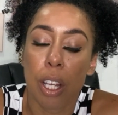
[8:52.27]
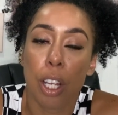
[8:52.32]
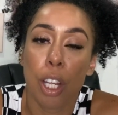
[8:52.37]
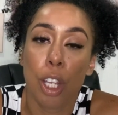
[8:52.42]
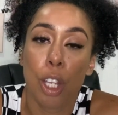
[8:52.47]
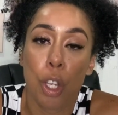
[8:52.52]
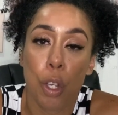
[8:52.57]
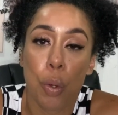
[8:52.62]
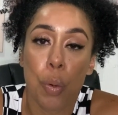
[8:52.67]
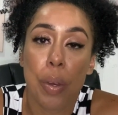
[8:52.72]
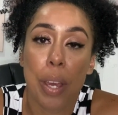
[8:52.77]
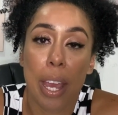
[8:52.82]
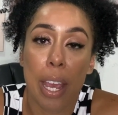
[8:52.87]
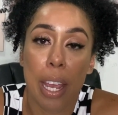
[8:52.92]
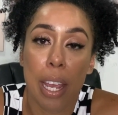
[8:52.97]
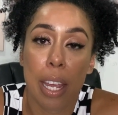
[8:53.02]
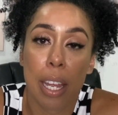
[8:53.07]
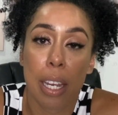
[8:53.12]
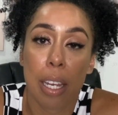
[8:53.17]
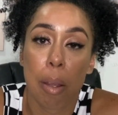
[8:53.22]
you
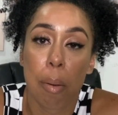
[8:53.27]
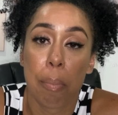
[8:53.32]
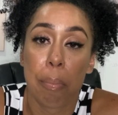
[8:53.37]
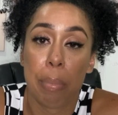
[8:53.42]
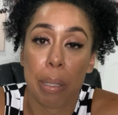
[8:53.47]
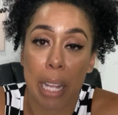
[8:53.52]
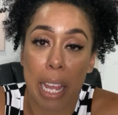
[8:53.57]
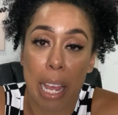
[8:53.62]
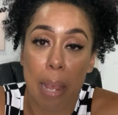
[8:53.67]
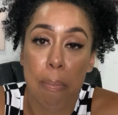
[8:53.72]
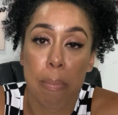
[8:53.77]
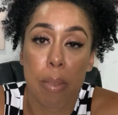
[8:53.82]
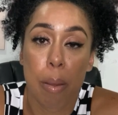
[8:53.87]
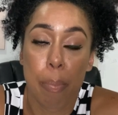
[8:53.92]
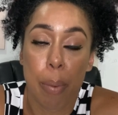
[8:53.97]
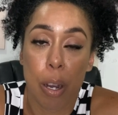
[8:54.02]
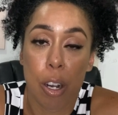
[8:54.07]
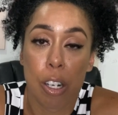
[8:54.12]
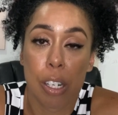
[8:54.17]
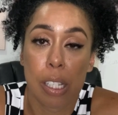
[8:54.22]
can blame the
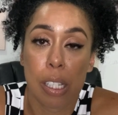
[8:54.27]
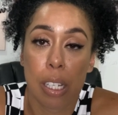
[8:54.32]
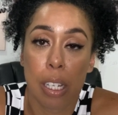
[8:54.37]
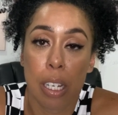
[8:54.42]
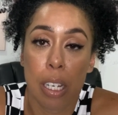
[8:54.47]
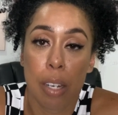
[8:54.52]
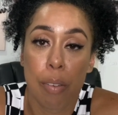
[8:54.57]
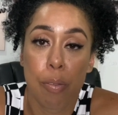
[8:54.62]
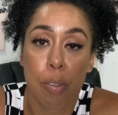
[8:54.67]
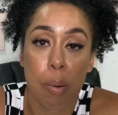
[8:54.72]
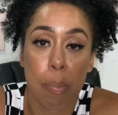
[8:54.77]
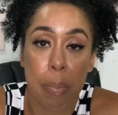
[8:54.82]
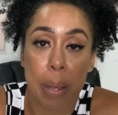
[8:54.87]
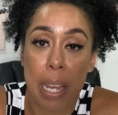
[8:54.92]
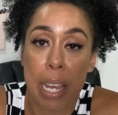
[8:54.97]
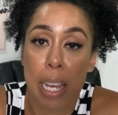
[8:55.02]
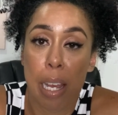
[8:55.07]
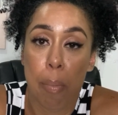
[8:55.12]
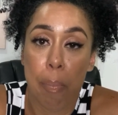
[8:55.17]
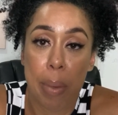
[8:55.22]
person for
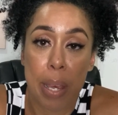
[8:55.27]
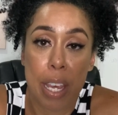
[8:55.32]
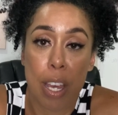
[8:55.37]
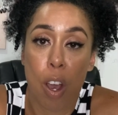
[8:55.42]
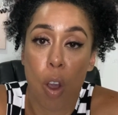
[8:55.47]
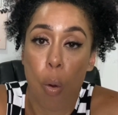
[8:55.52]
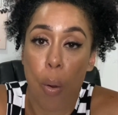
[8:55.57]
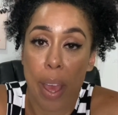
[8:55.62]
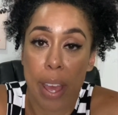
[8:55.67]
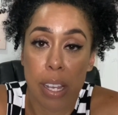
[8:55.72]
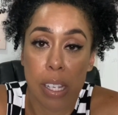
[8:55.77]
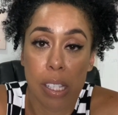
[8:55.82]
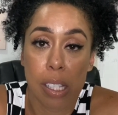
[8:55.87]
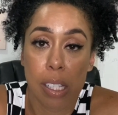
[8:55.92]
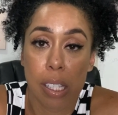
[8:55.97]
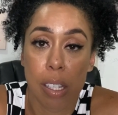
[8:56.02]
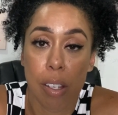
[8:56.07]
being a POS,